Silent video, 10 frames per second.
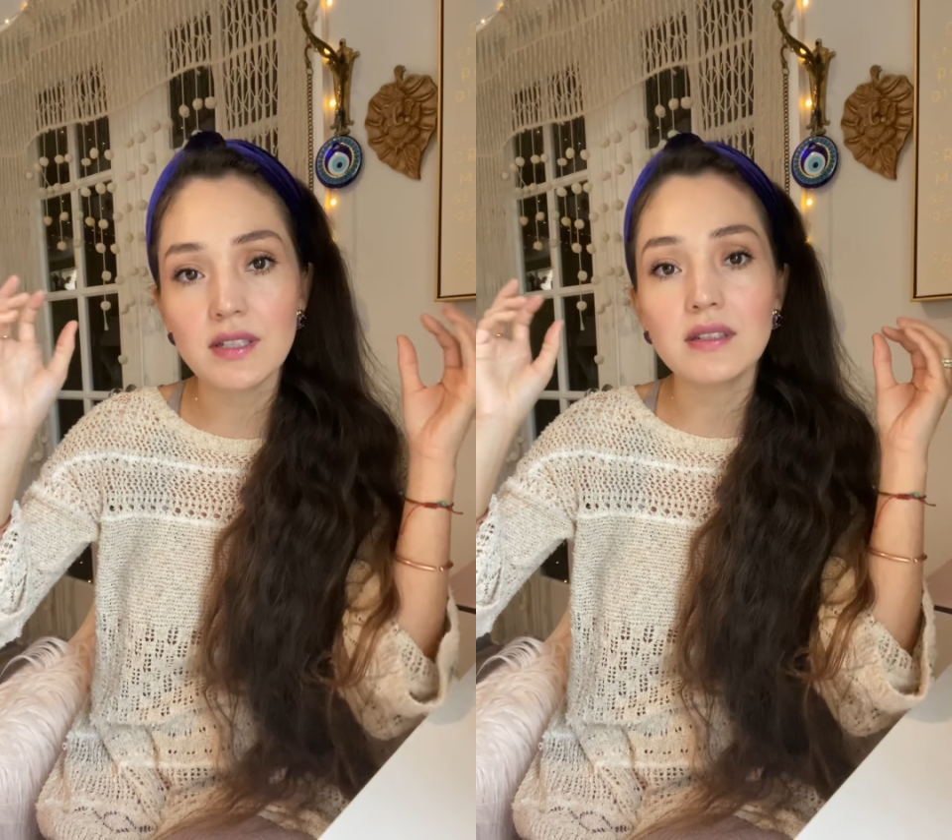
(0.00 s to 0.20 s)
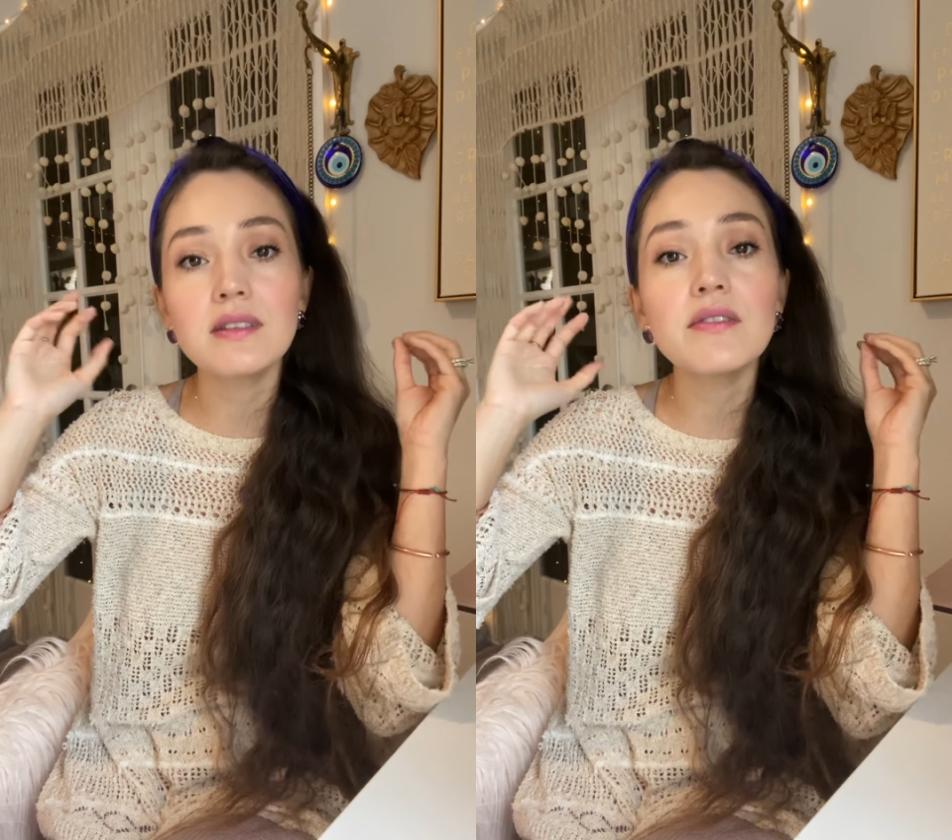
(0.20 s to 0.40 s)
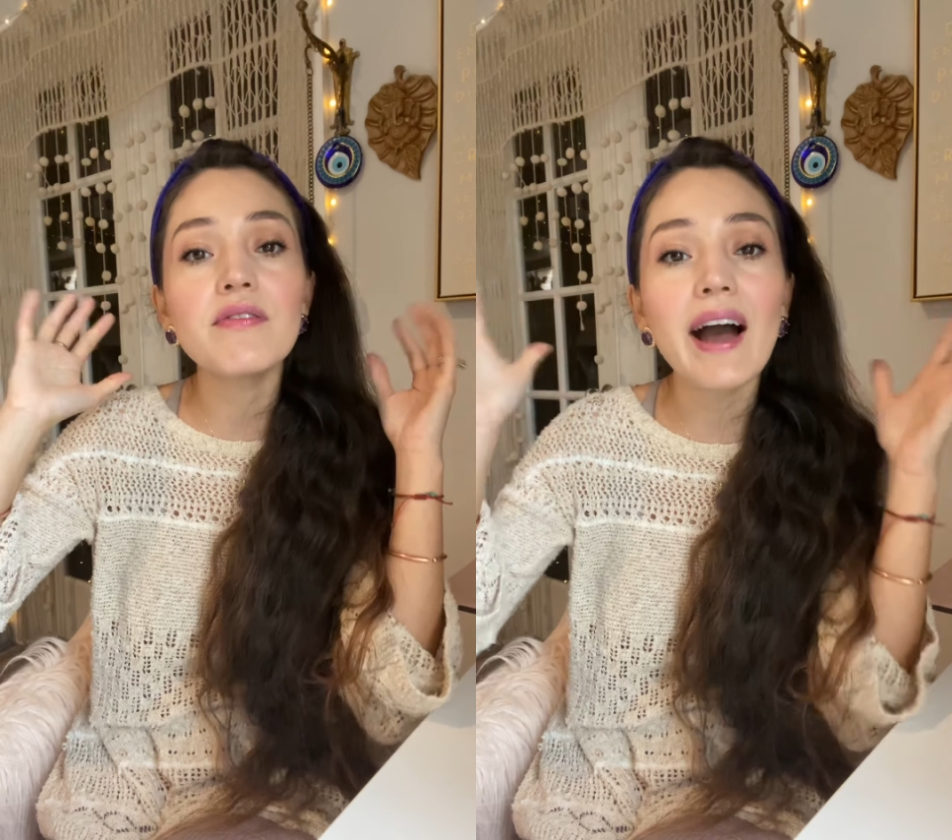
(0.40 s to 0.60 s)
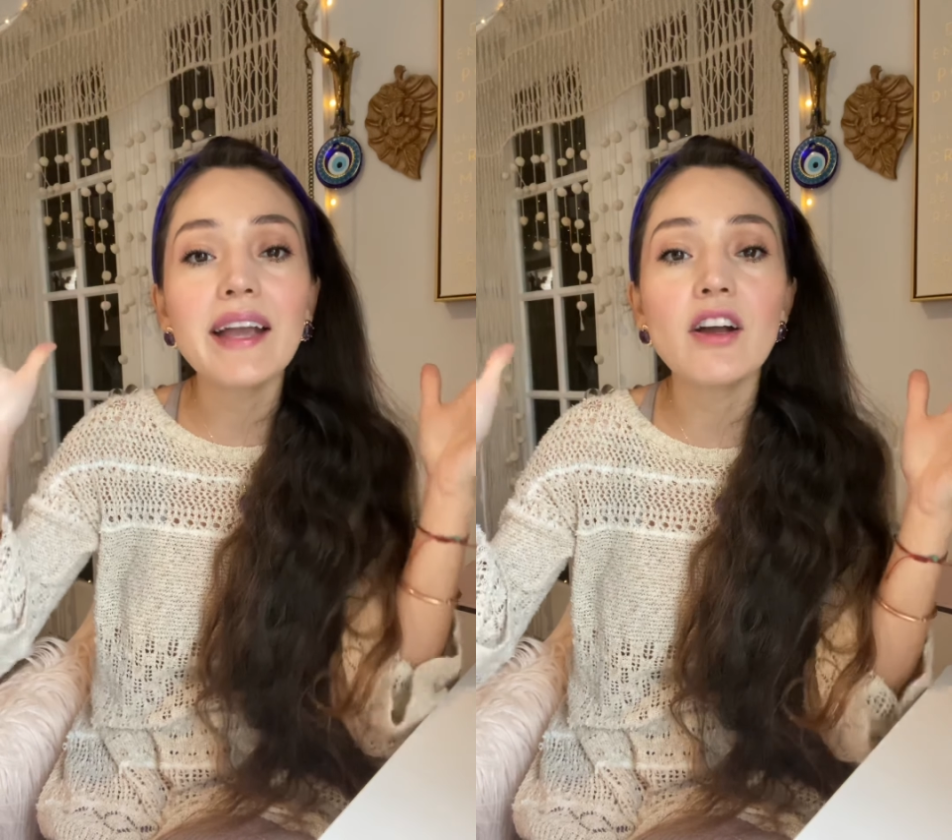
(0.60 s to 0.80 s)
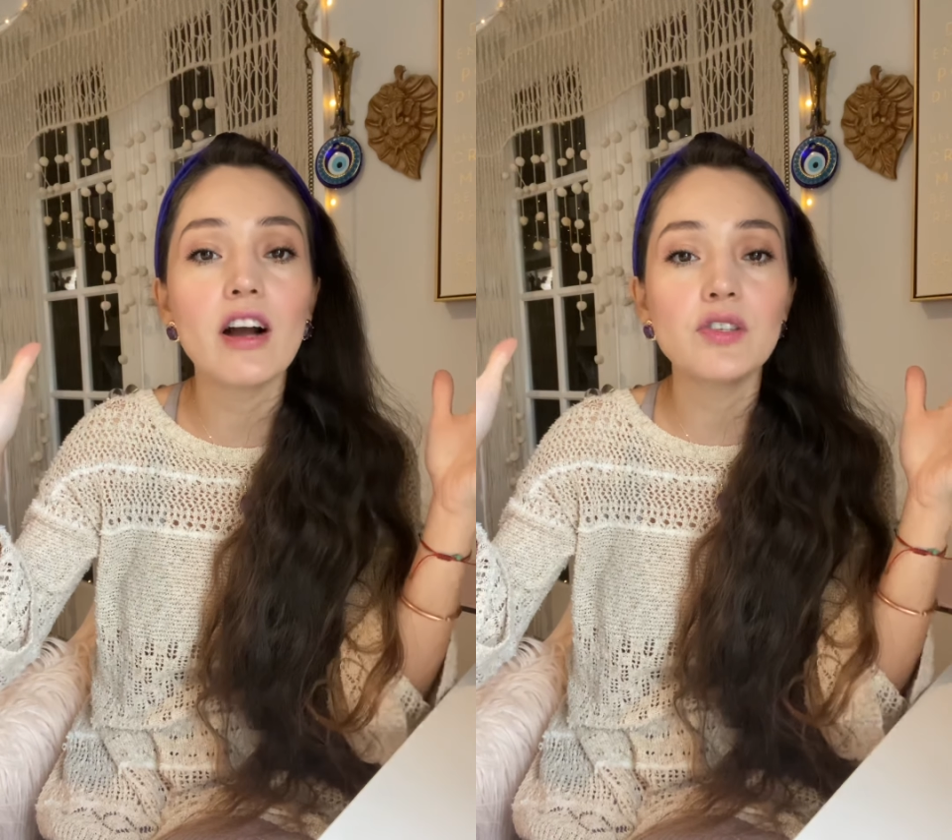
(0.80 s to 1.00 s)
the divine
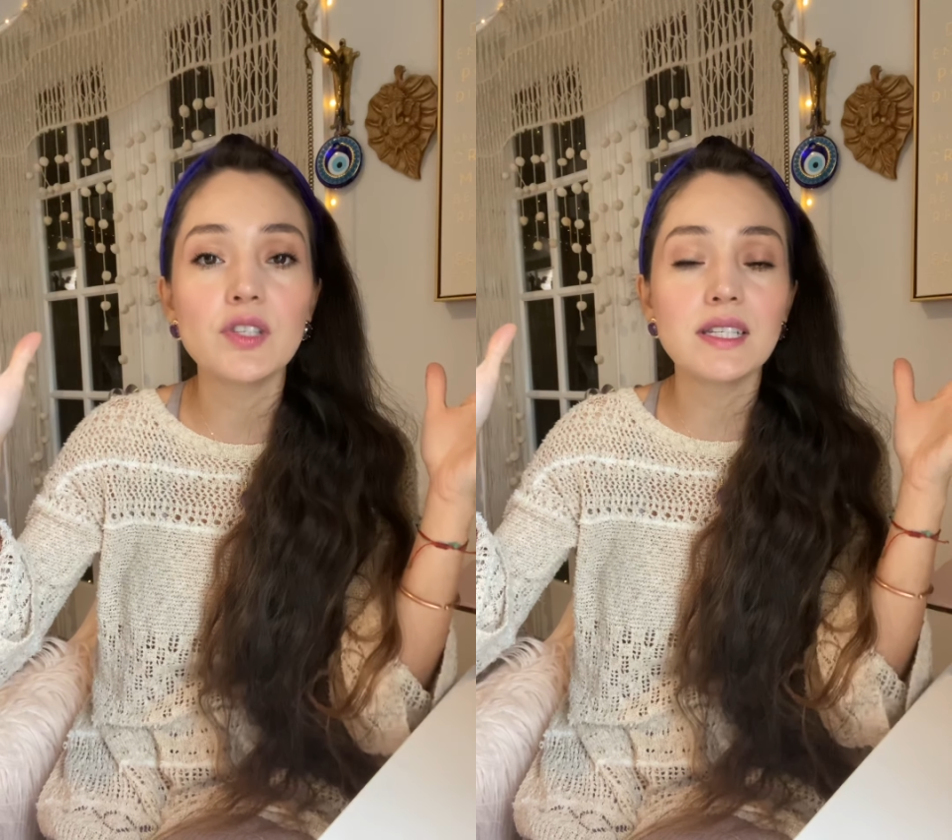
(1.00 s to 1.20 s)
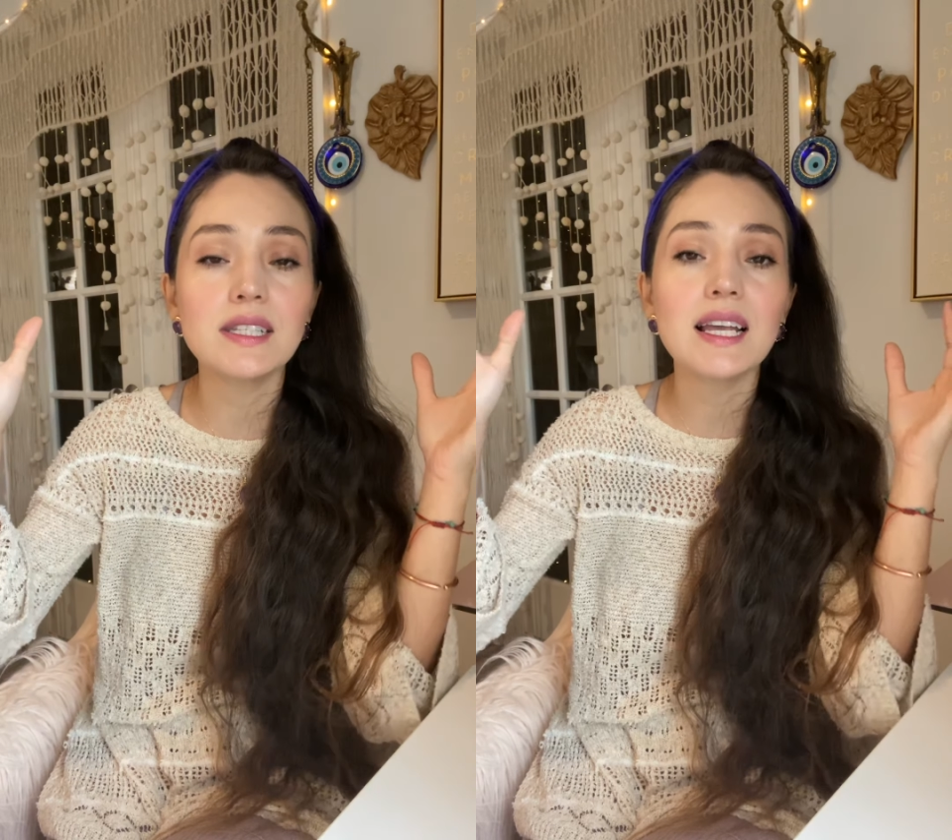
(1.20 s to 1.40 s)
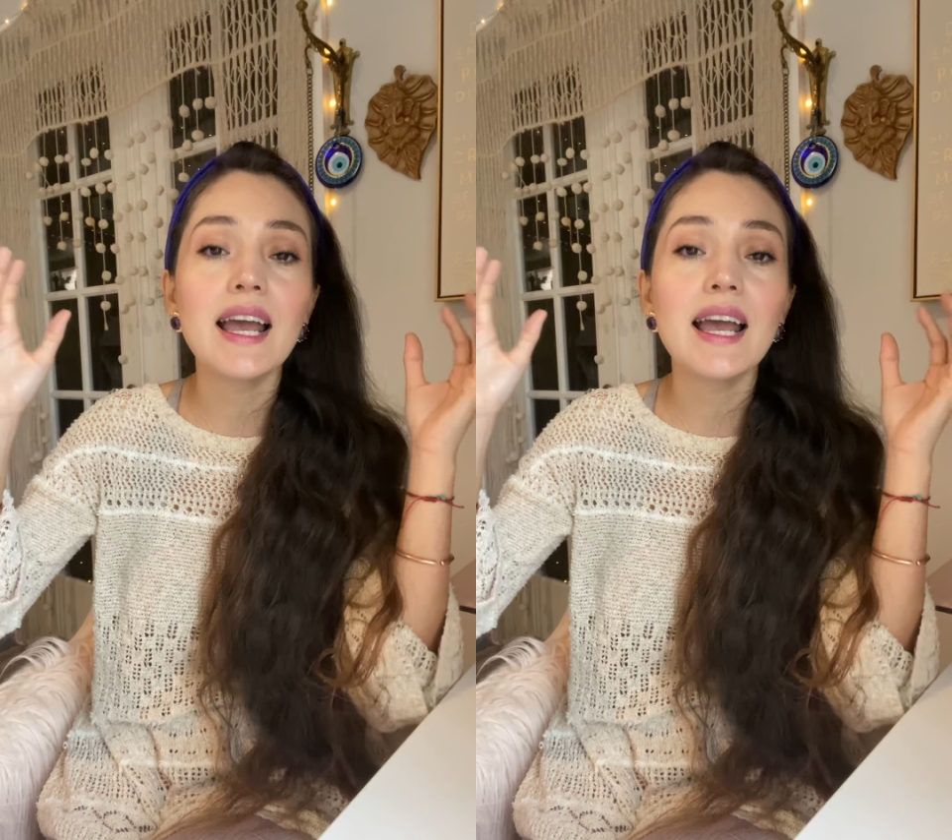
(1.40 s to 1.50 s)
consciousness